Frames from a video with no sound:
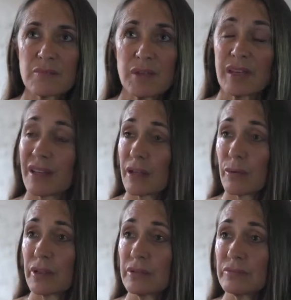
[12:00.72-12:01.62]
speak
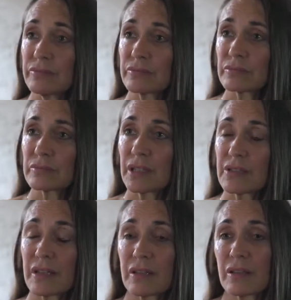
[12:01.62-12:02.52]
anyway
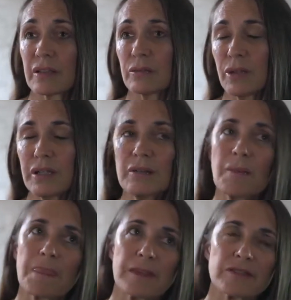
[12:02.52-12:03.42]
because I thought, well,
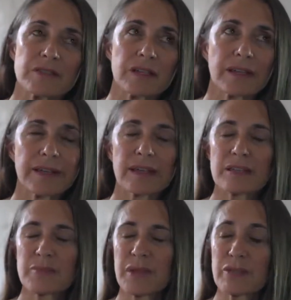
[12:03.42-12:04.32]
they're saying I
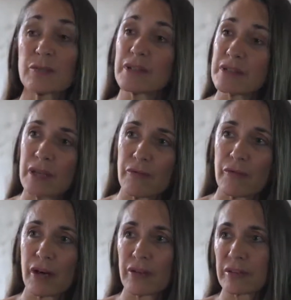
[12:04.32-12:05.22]
can't speak to my
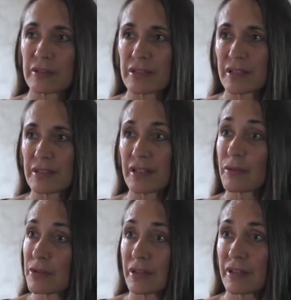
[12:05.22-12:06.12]
stepfather because I said I
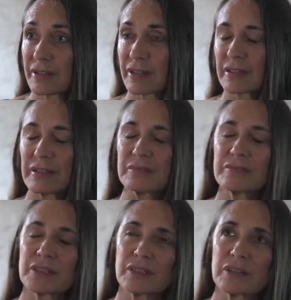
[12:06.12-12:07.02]
was going to tell
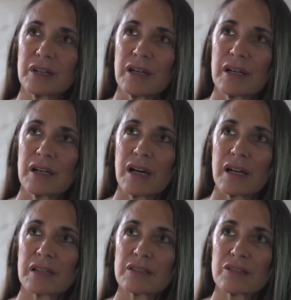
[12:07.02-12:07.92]
him. So
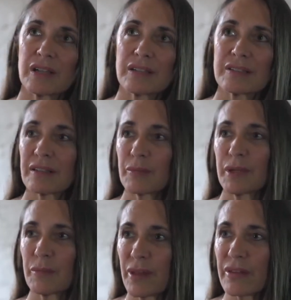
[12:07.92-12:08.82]
I tried to tell
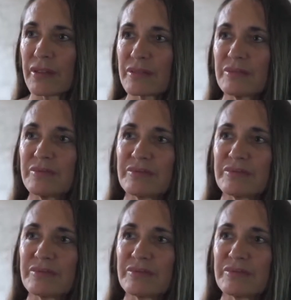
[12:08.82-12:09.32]
my mother.